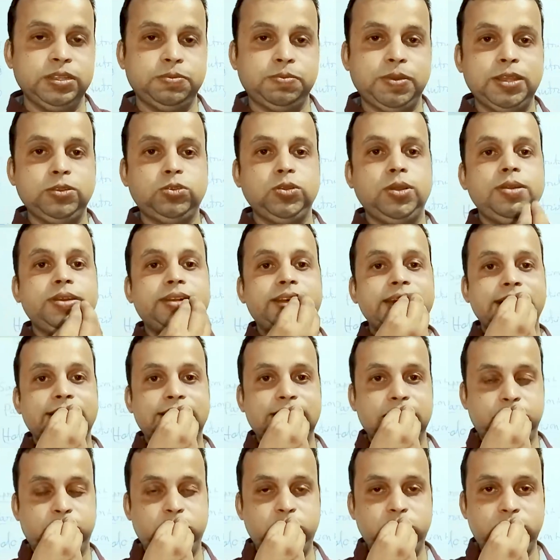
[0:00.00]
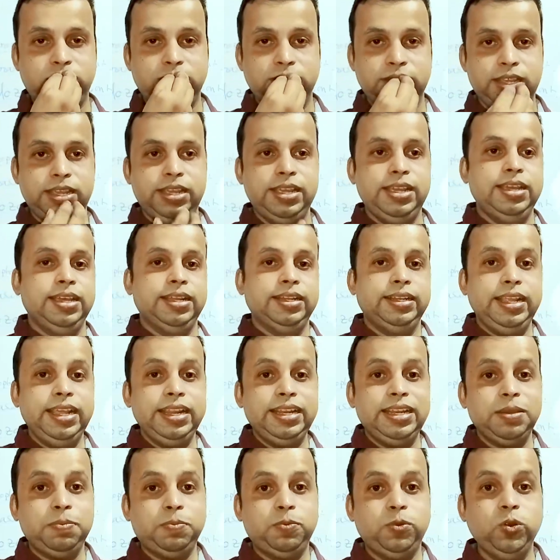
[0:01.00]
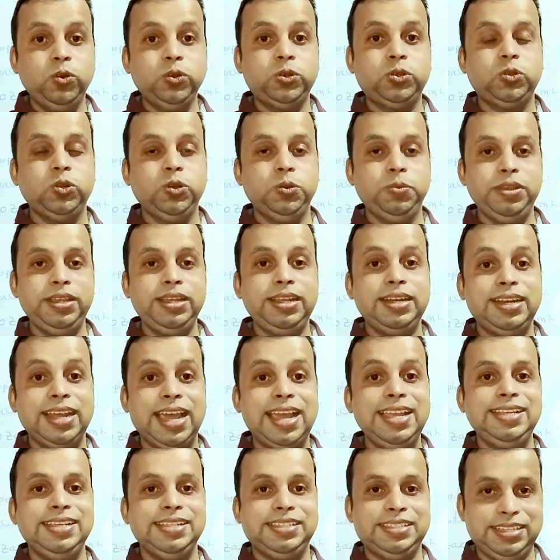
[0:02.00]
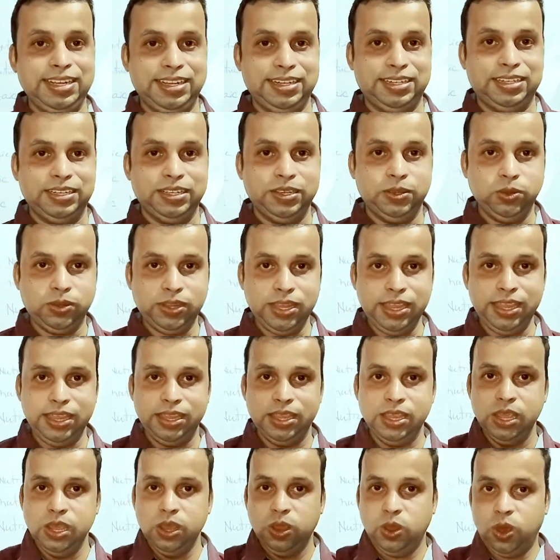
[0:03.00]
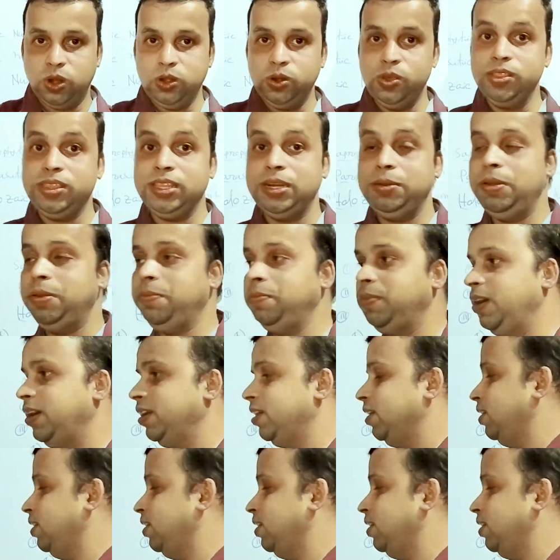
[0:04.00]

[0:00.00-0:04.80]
First we have to take the food, then the food should be digested. Okay, always remember,